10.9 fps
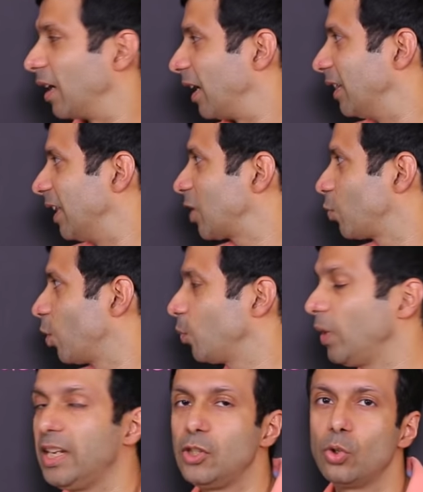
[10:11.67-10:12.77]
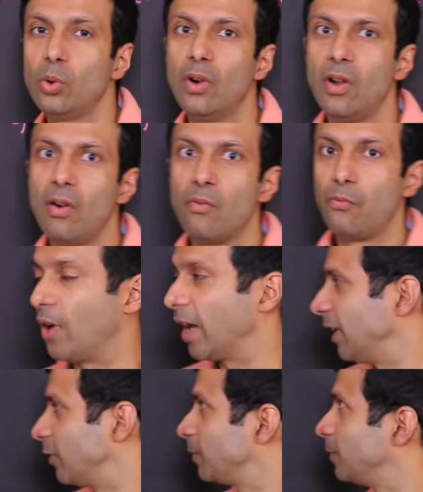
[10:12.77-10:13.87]
And that's what we need to
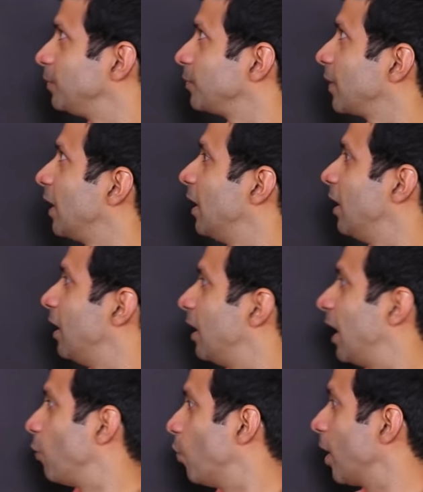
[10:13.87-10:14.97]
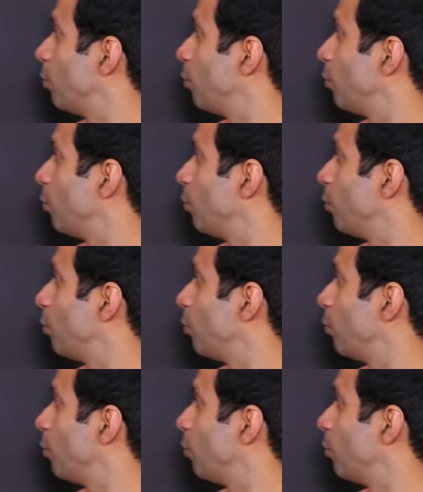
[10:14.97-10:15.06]
find. And one